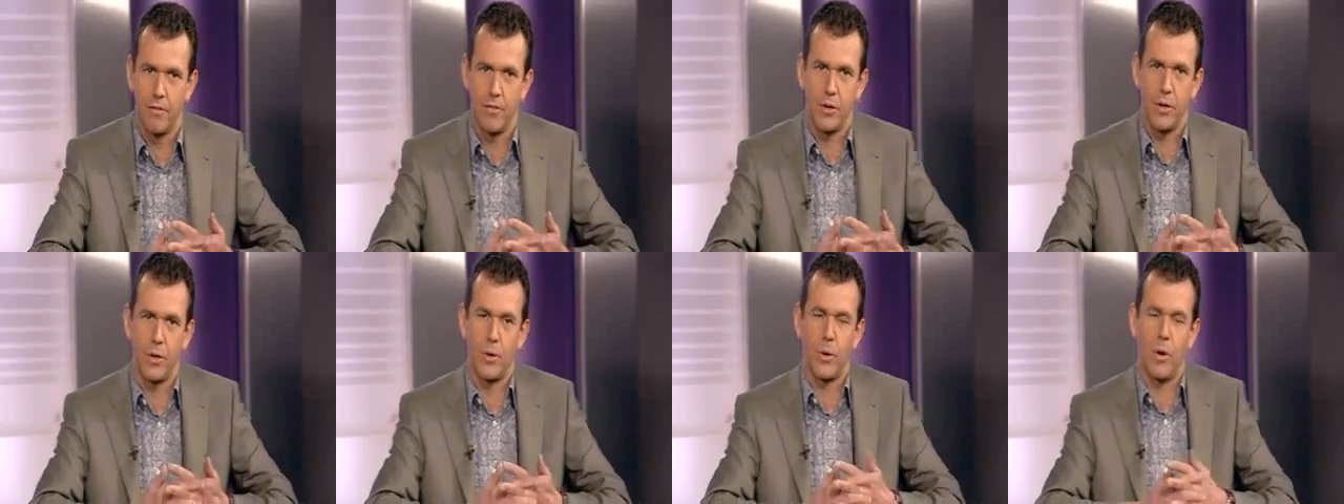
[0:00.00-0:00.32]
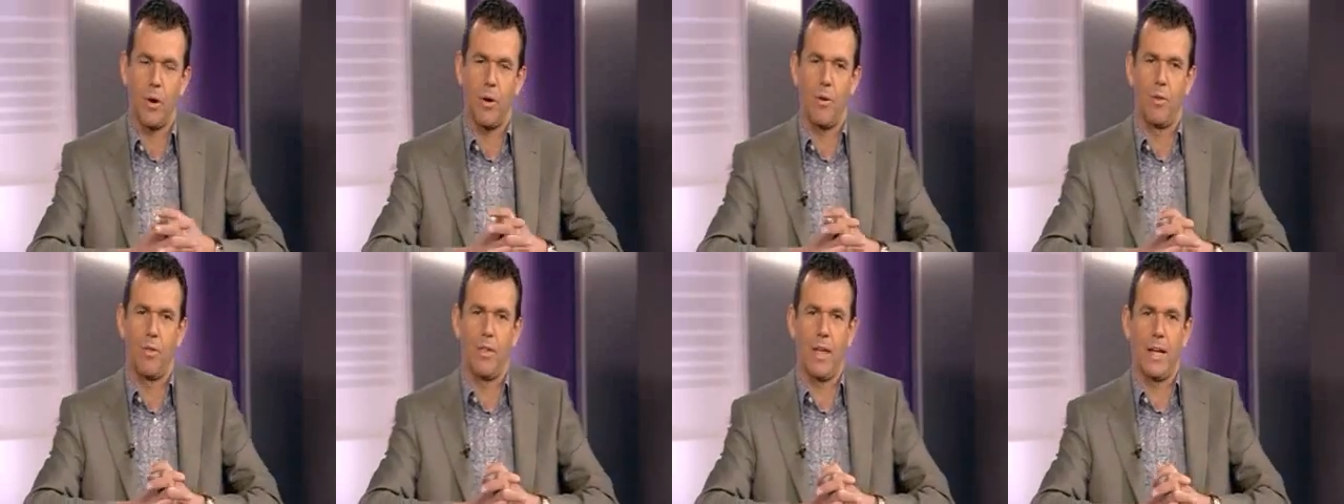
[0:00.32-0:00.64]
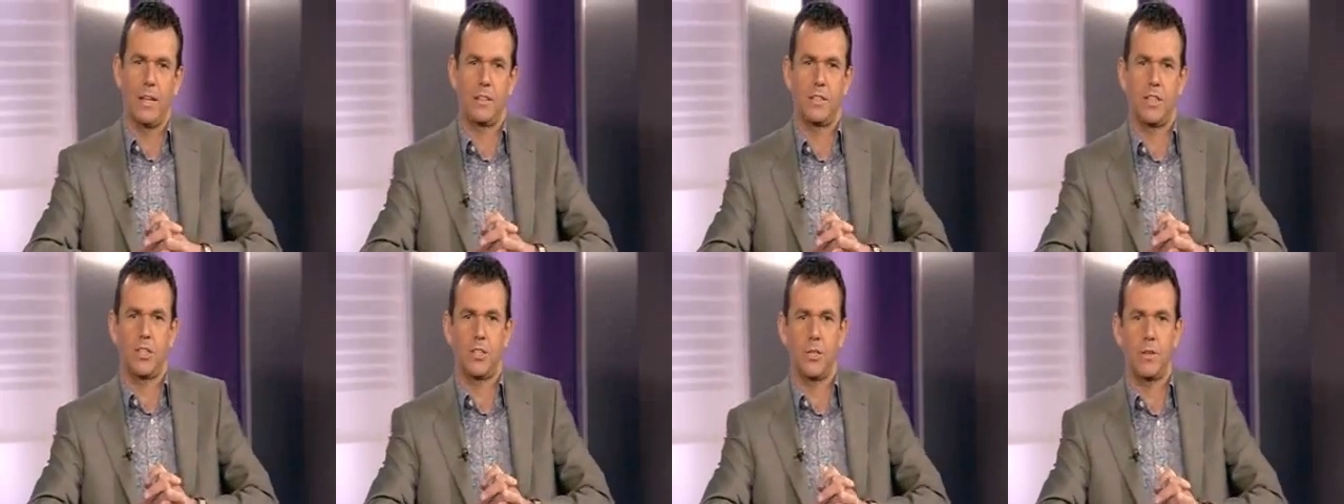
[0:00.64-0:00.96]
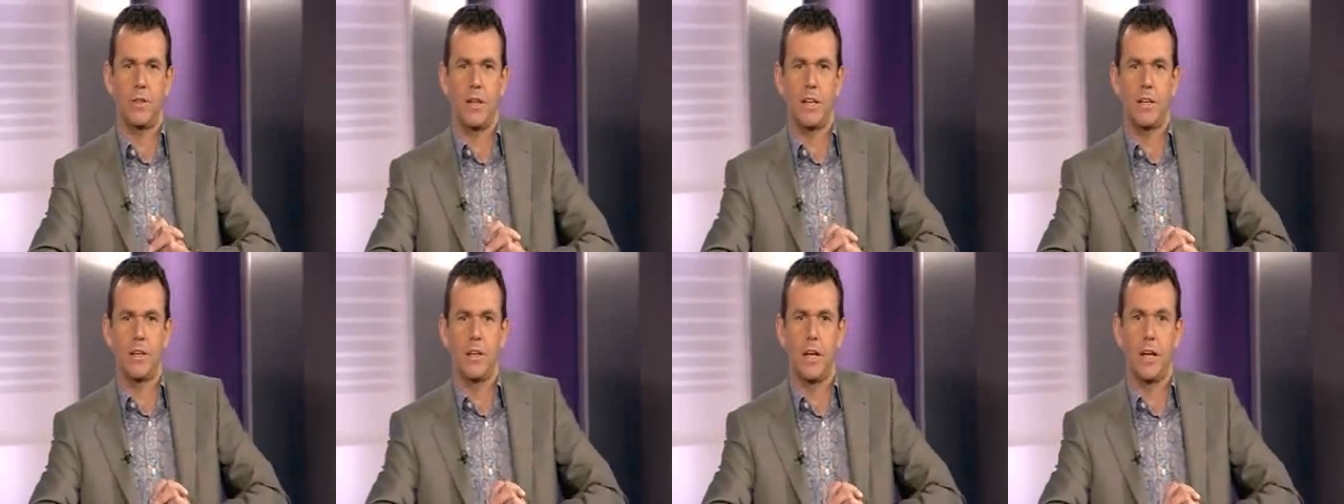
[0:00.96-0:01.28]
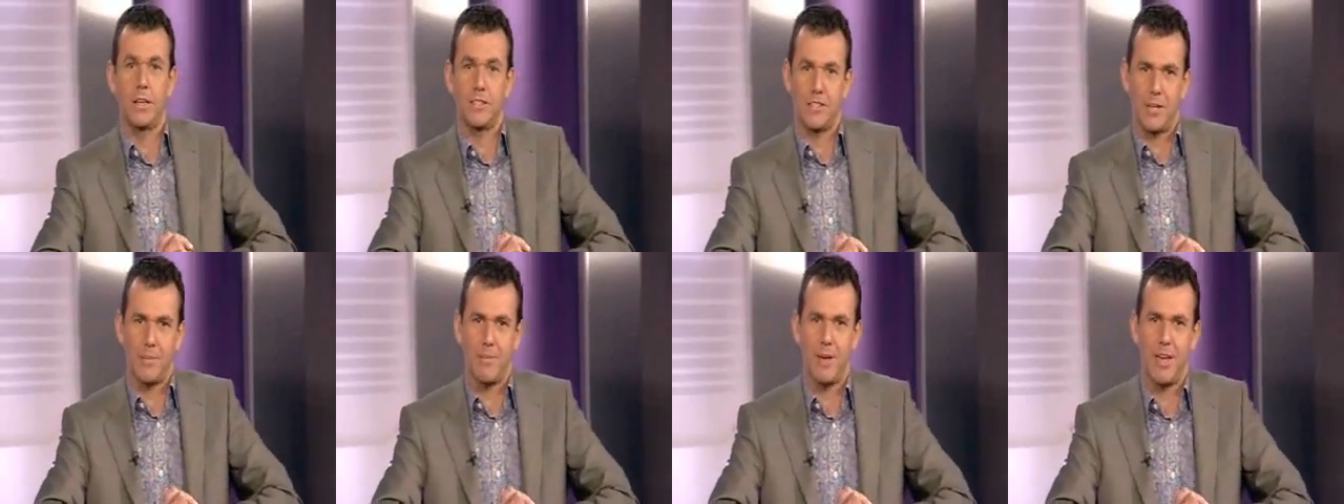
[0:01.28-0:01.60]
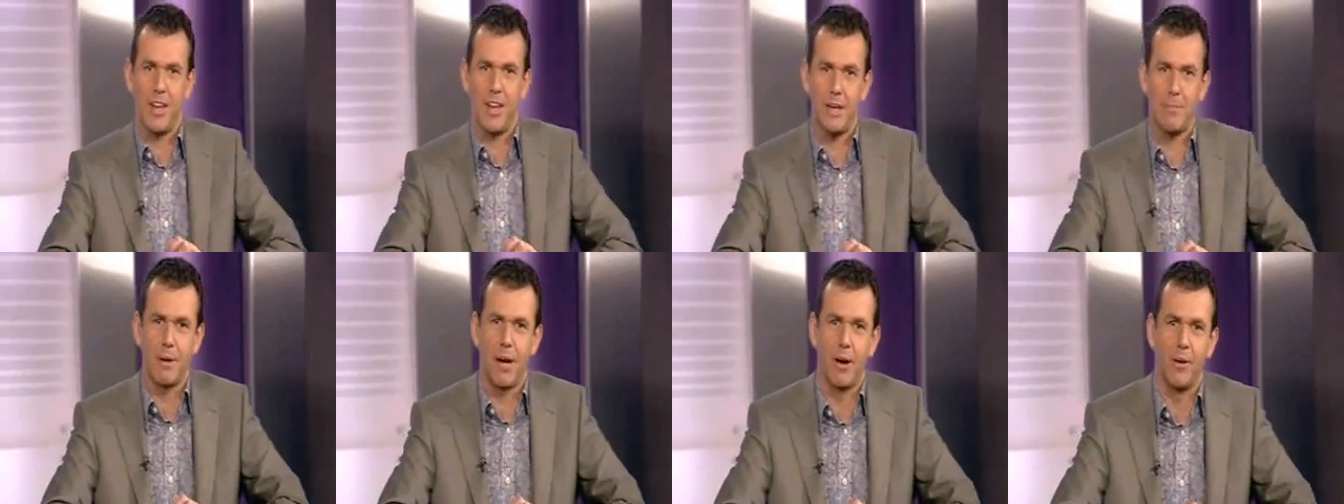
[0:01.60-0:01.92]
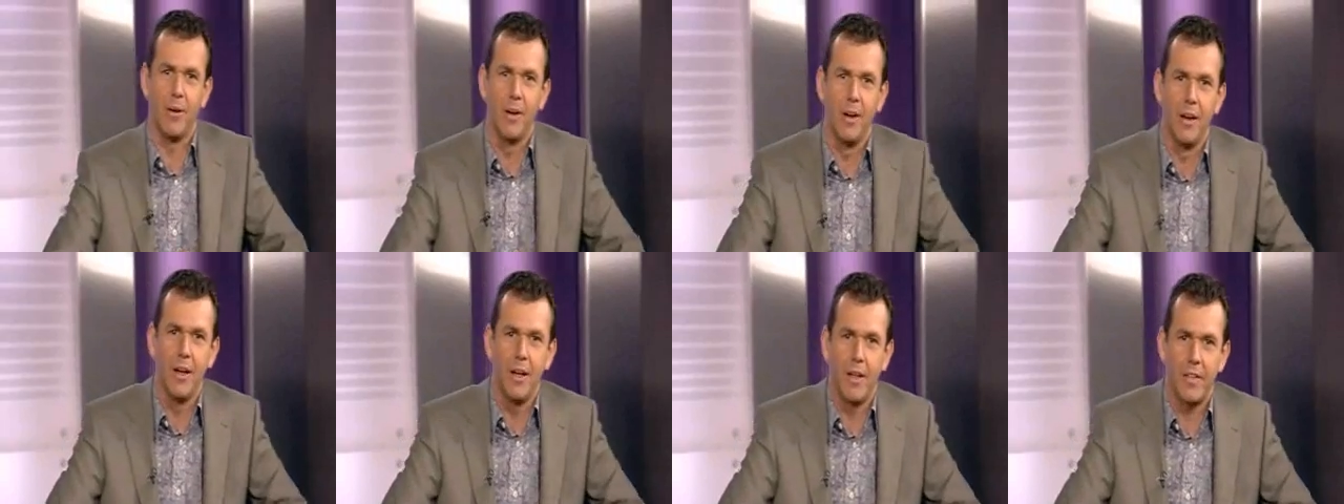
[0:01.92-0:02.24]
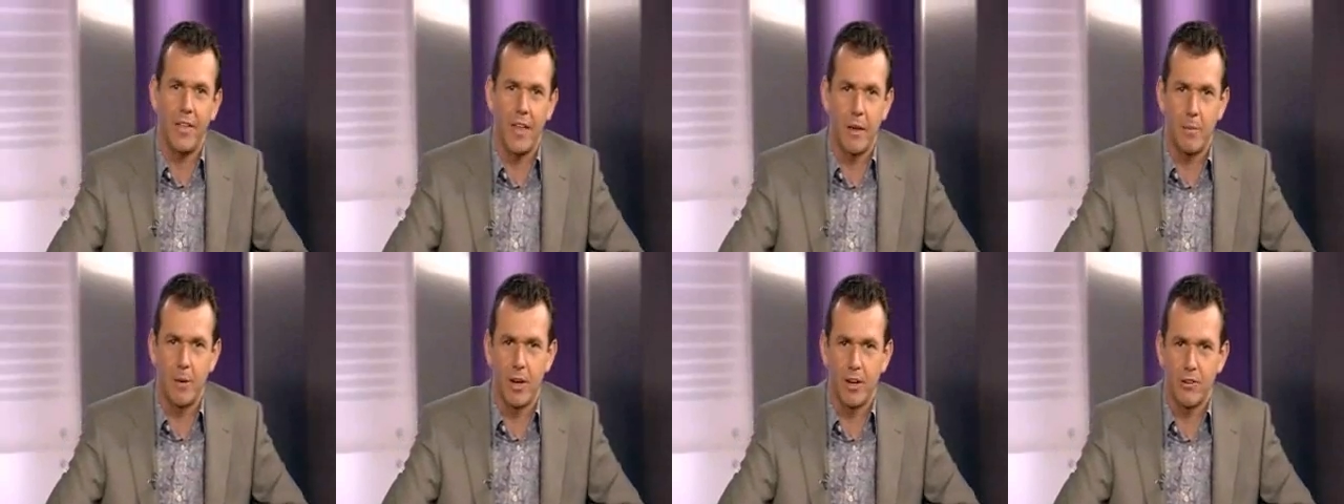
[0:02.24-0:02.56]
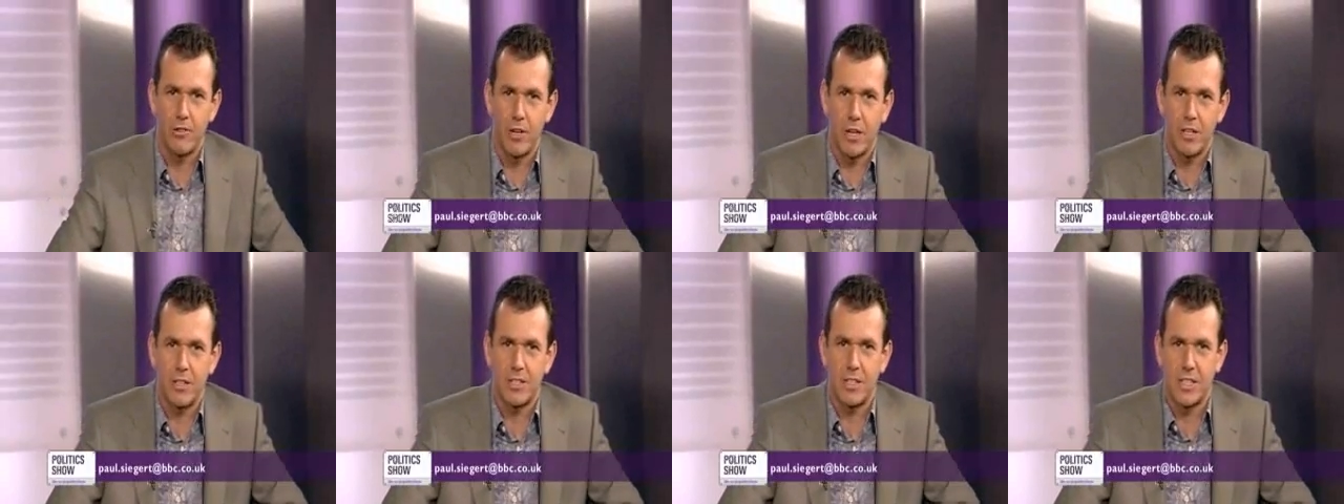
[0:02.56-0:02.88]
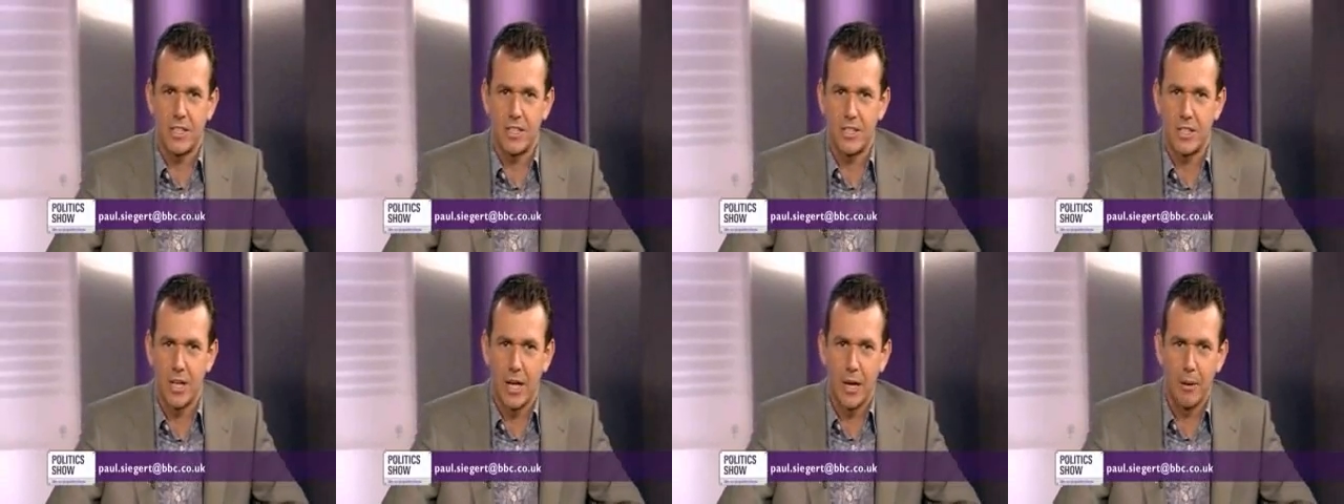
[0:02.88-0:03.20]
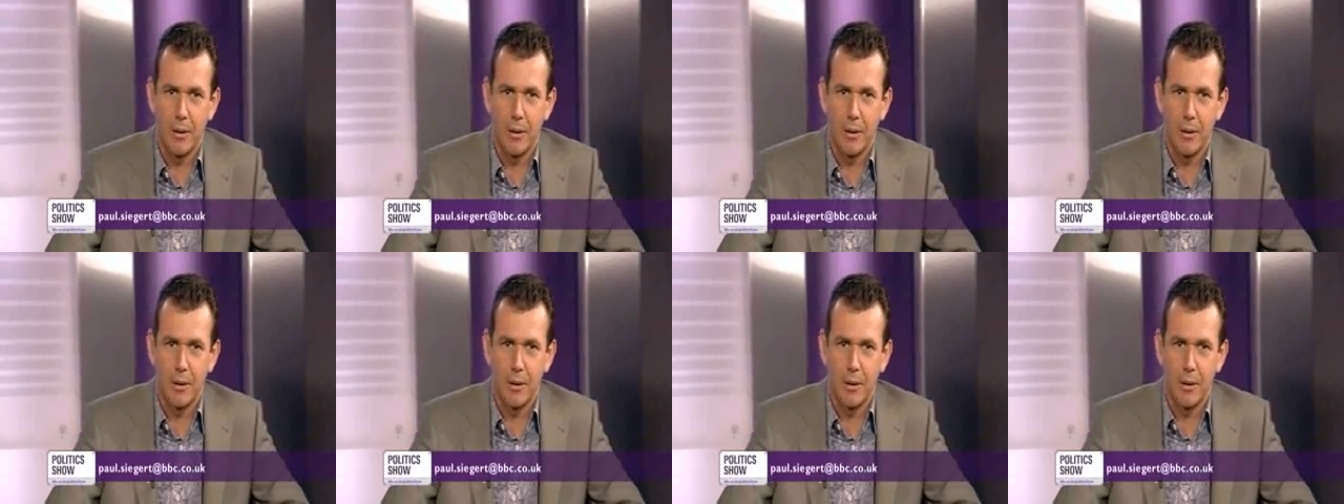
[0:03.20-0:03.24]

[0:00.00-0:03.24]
view on that issue, then send me an email. The email address is